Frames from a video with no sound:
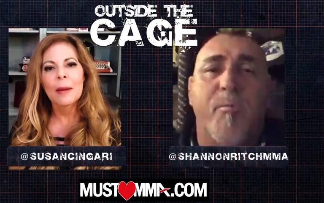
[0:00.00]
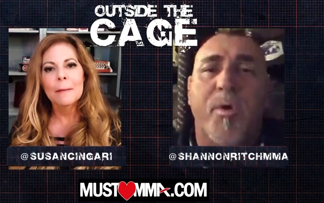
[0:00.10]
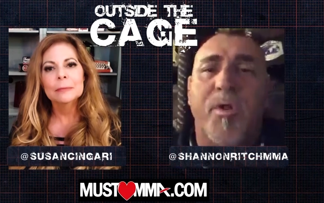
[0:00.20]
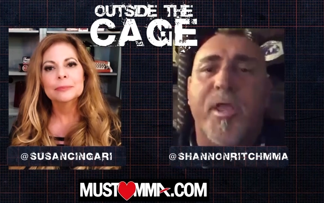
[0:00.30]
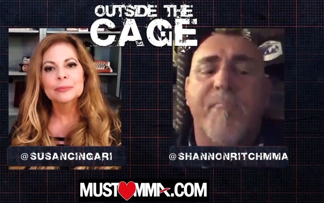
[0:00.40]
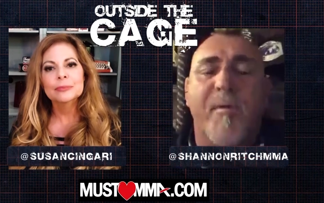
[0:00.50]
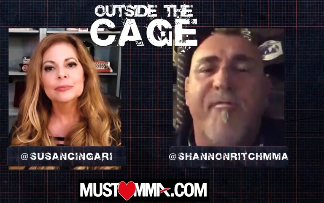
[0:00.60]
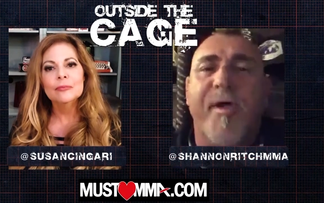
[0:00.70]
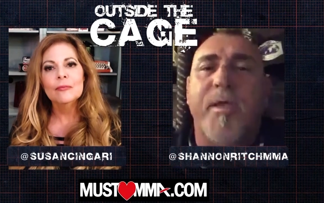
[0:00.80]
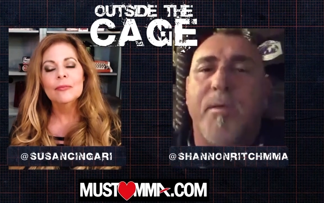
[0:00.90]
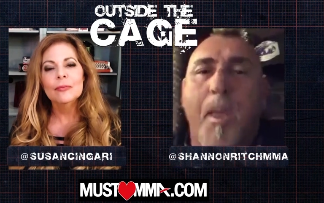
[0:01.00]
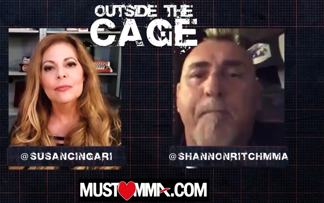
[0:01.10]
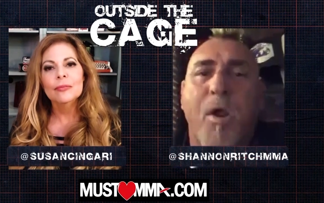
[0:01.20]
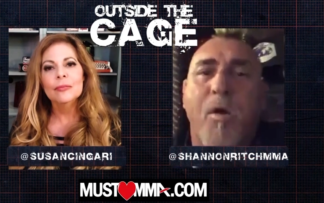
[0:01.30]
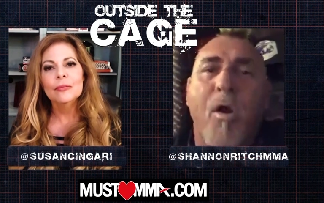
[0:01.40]
Speaker 1: that's what we're going to give them. We're going to give them a
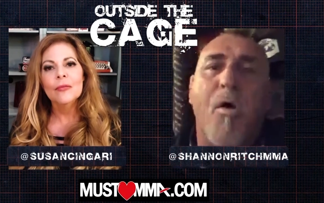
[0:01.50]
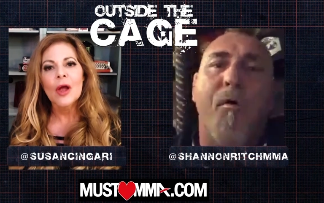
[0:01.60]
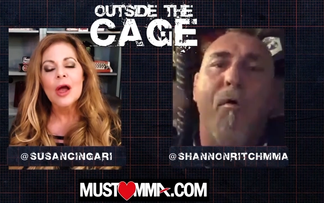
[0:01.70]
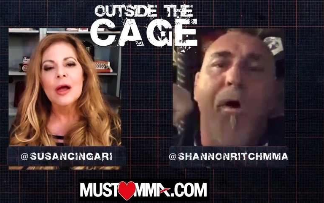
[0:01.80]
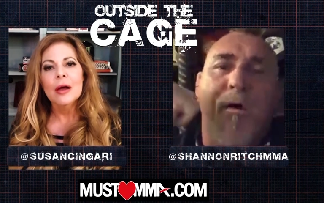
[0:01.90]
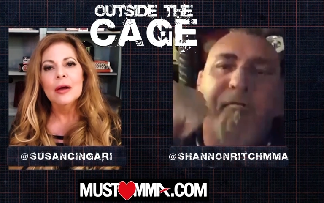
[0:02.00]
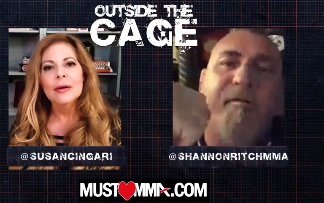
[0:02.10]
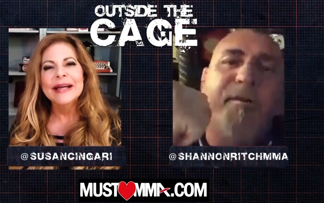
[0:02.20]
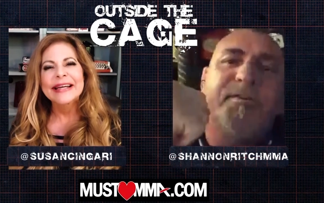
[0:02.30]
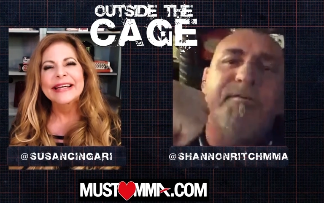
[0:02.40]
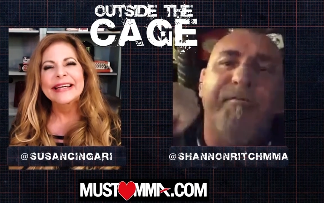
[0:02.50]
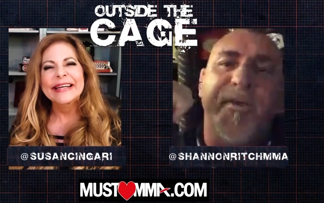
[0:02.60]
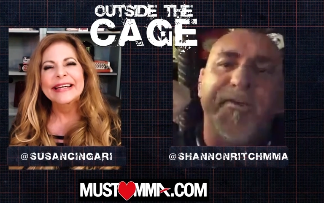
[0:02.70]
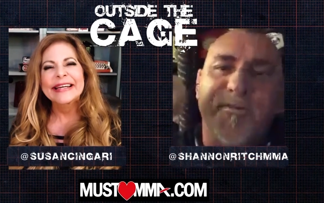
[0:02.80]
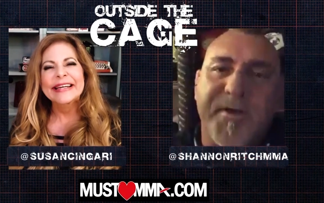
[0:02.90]
fight, bare knuckle, fist
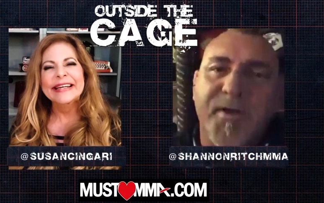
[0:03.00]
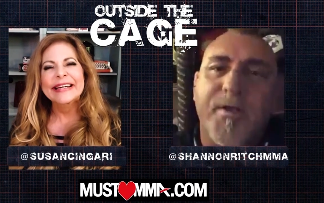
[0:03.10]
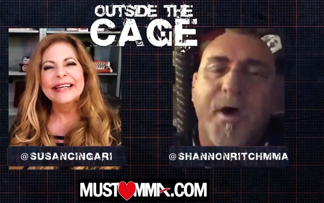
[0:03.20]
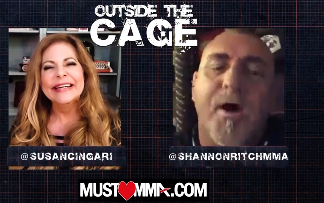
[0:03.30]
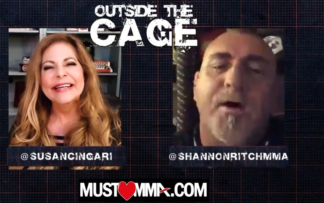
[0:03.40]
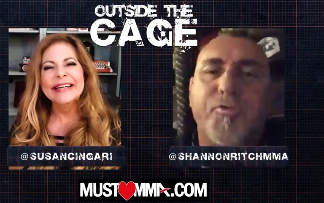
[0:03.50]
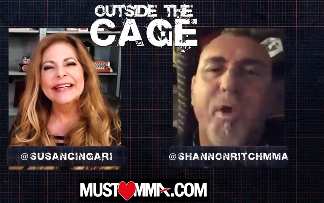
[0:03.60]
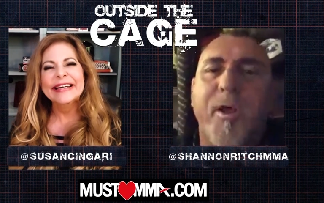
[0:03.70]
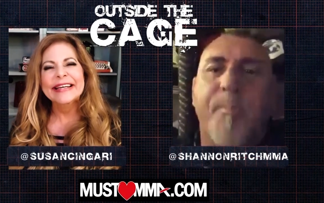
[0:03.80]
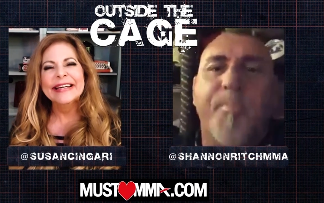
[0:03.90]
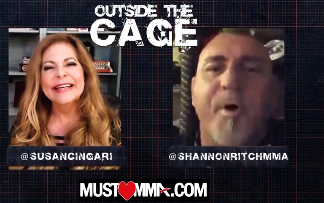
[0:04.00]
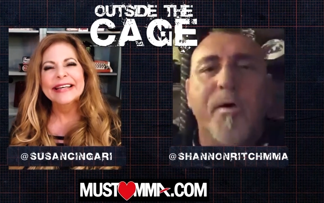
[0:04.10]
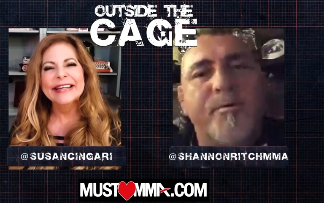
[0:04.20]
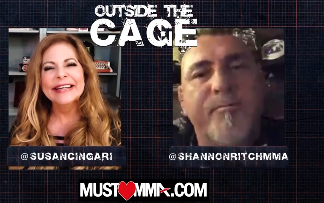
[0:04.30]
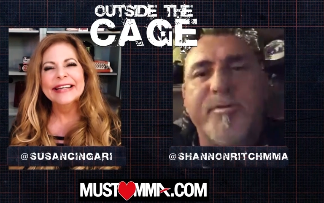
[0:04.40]
to fist, uh, straight up
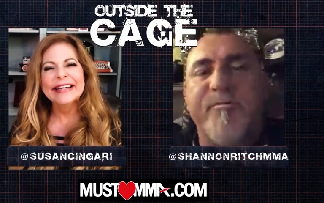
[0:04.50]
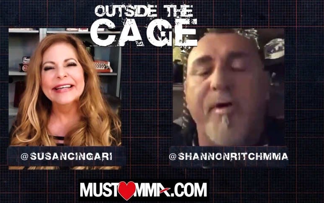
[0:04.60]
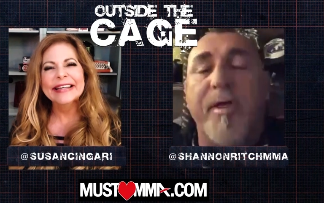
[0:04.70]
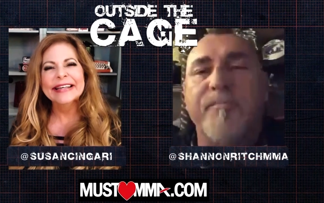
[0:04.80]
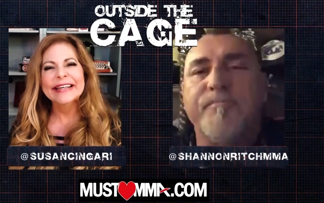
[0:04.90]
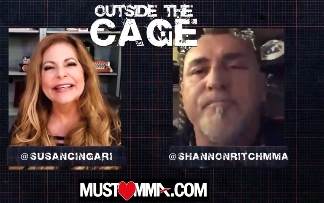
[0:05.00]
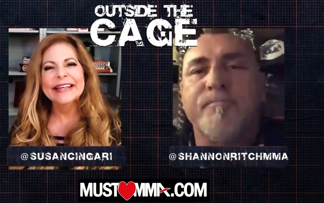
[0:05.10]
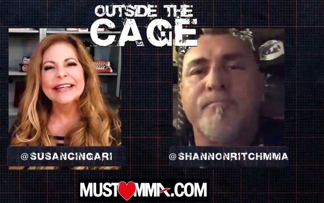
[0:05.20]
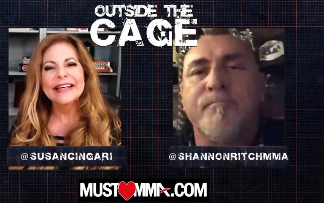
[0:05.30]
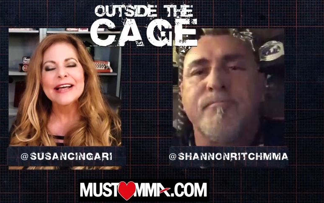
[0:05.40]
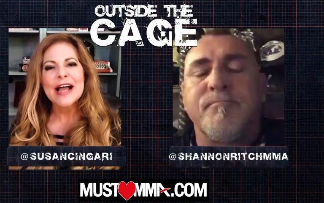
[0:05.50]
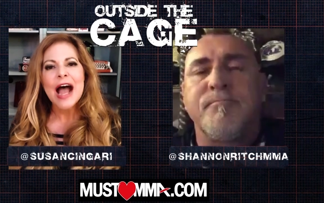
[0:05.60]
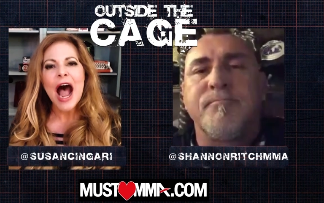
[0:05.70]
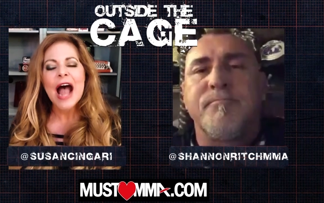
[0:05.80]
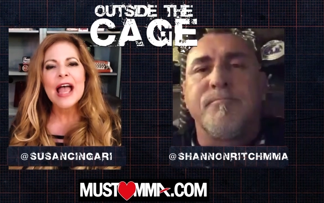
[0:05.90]
uh, fist fight.
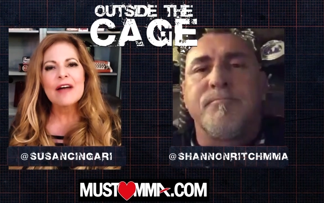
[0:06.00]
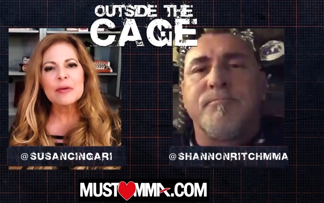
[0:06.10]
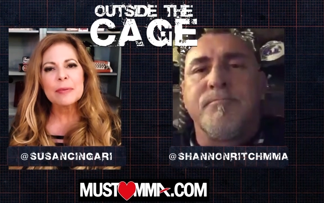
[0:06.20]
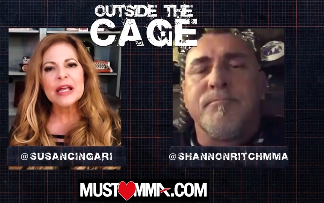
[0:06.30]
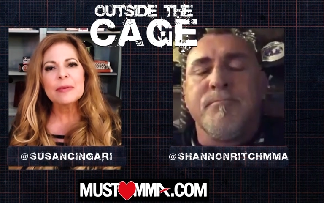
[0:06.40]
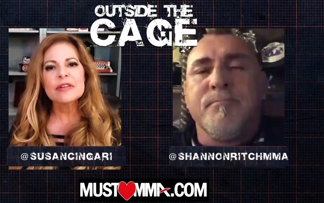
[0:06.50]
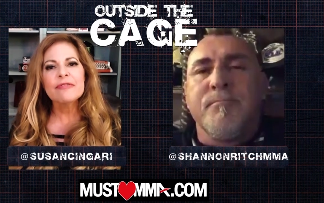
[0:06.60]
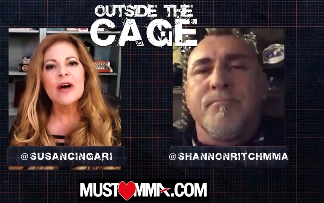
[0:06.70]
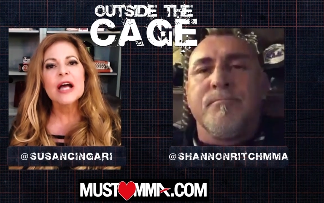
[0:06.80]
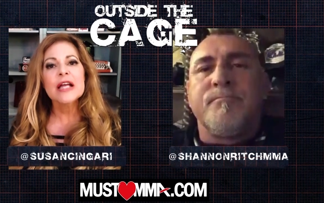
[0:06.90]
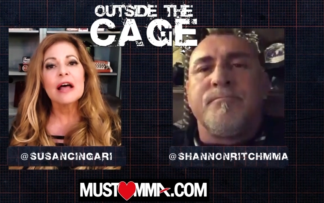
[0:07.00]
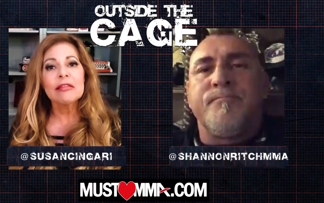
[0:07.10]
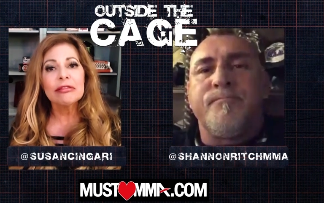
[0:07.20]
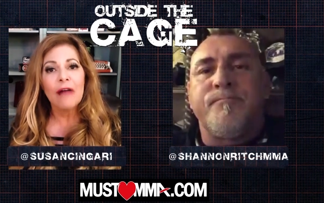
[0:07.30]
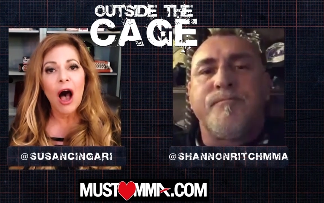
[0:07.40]
Speaker 2: I haven't been able to find a
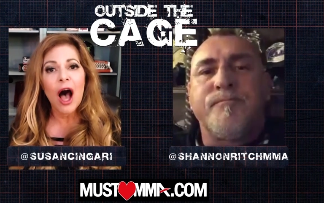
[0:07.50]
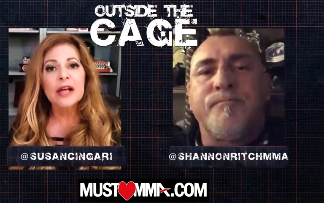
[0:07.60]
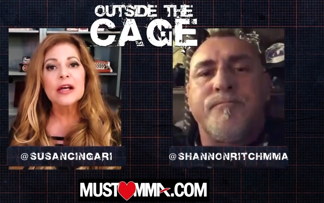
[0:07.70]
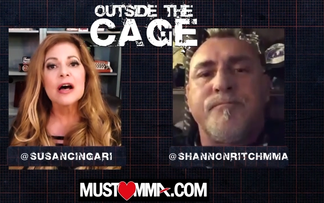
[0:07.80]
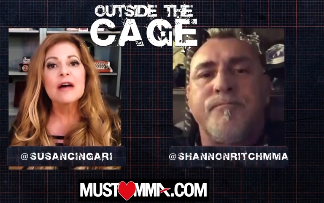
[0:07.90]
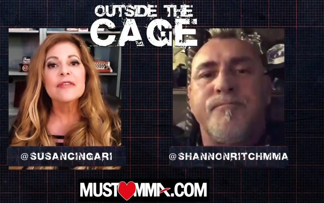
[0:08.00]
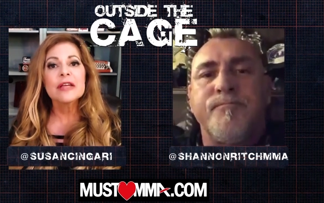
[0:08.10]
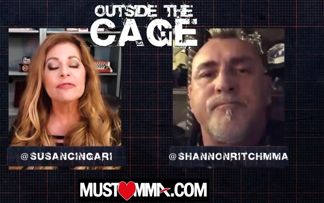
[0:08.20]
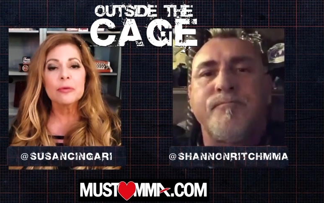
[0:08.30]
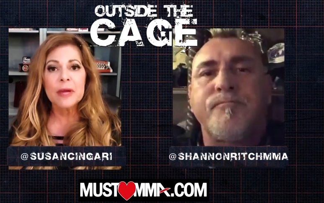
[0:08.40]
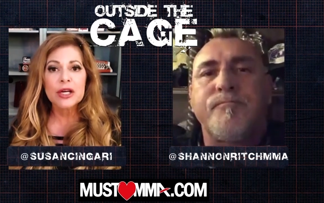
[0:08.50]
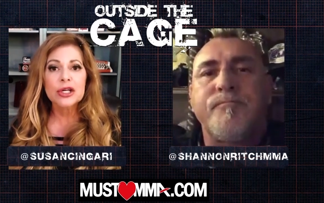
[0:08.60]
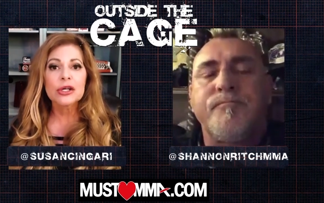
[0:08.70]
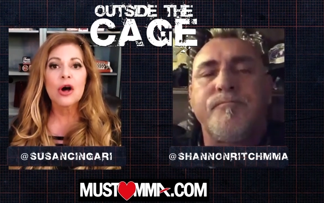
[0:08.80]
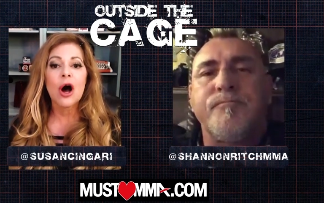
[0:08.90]
lot of
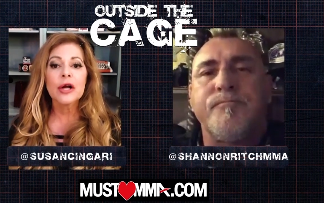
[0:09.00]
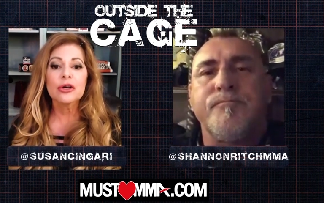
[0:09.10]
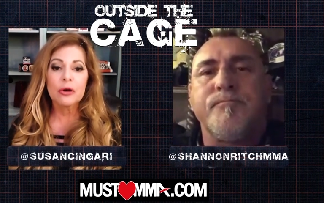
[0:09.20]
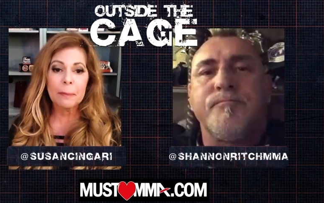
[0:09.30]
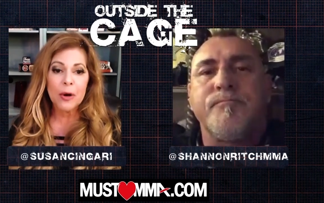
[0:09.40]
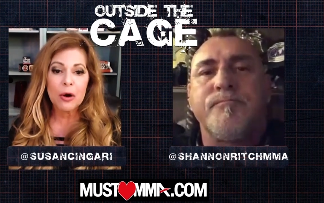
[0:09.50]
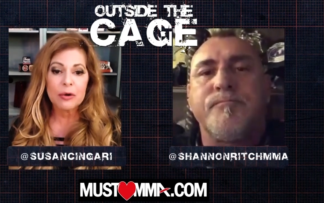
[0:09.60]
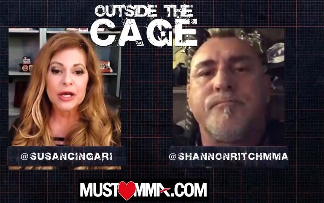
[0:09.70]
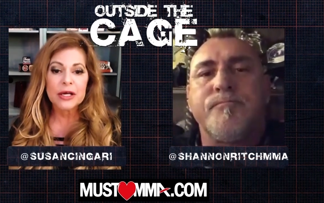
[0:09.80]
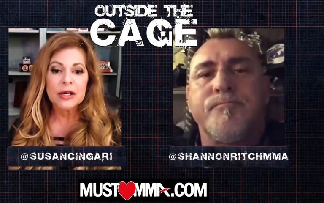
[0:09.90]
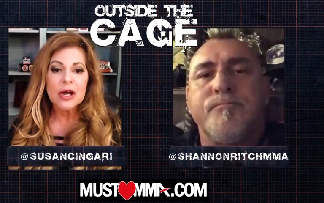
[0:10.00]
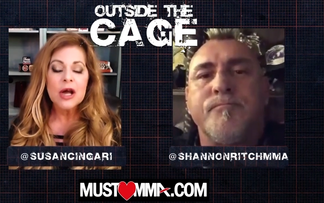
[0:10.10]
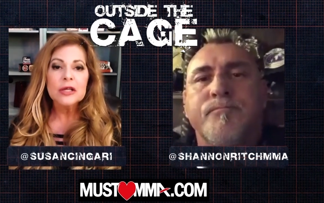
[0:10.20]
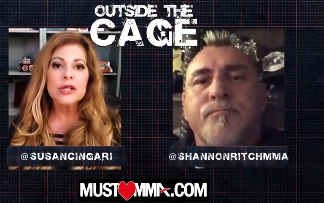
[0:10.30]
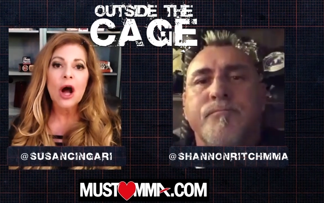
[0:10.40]
information on your opponent.
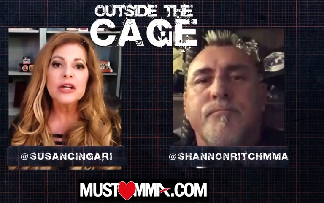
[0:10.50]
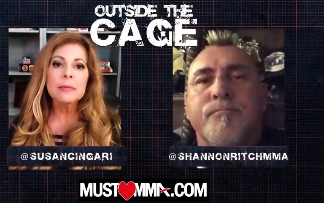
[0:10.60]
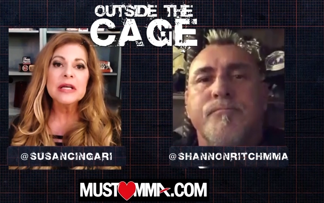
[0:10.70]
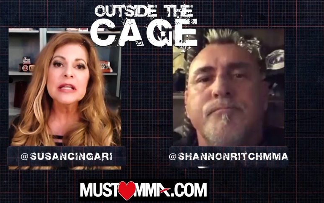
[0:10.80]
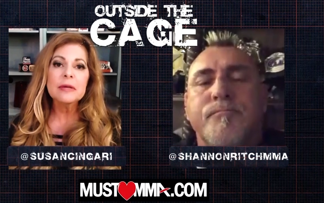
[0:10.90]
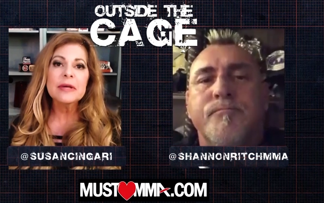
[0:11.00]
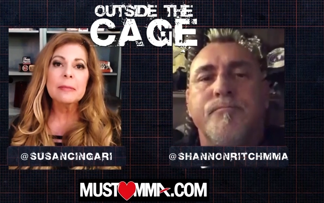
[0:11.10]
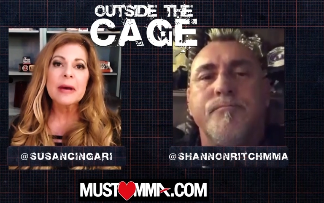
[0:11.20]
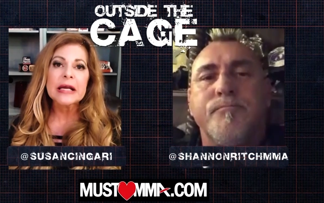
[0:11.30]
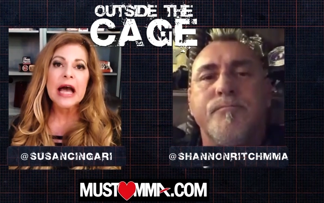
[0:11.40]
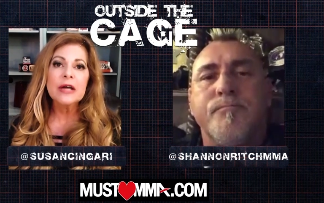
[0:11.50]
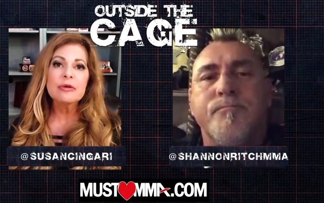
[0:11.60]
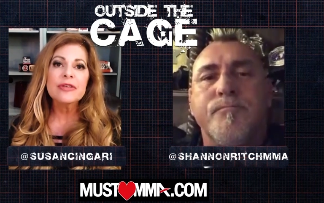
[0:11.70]
Talk to me a little bit about how you